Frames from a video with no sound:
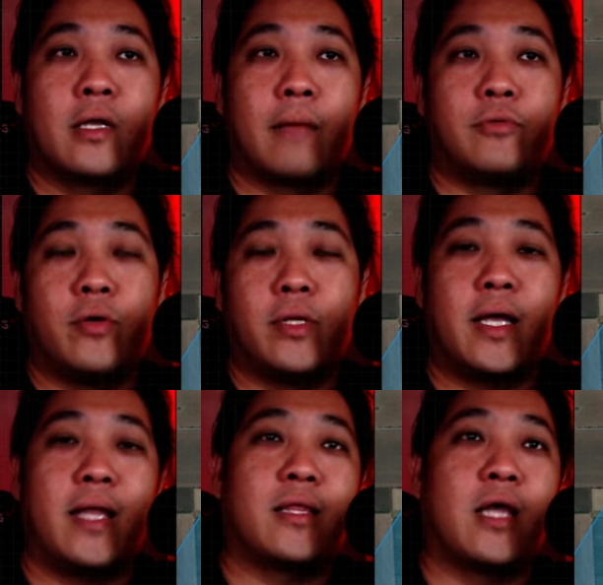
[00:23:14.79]
capturing
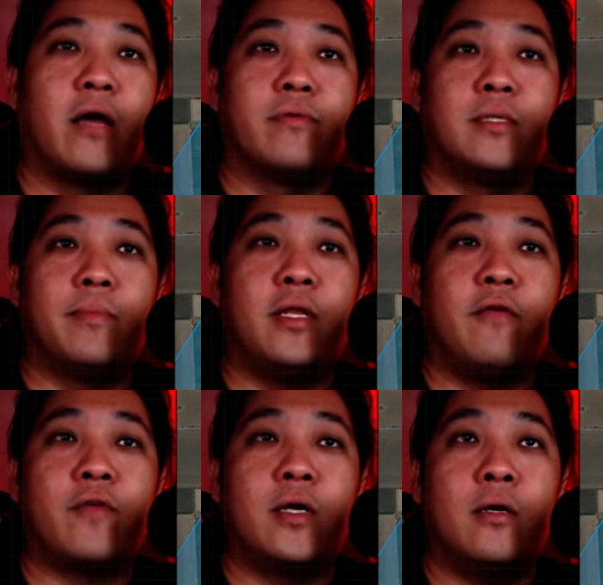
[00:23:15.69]
the entire of
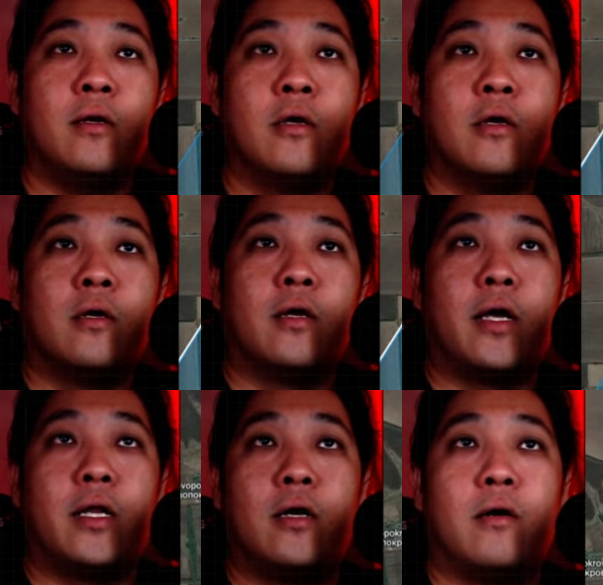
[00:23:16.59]
Semenivka.
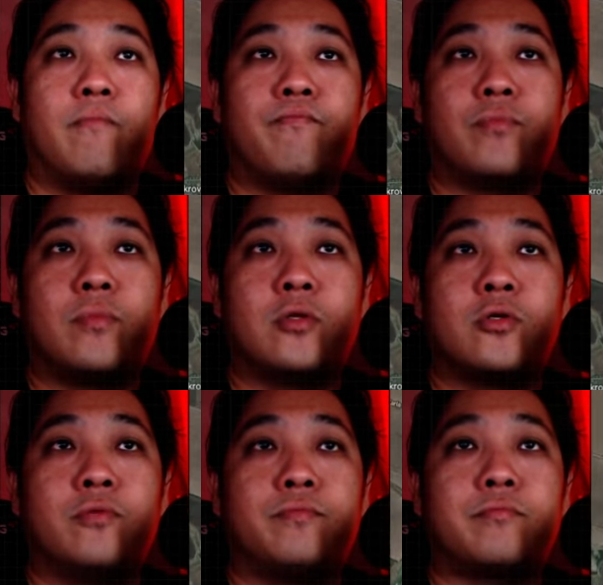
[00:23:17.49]
And so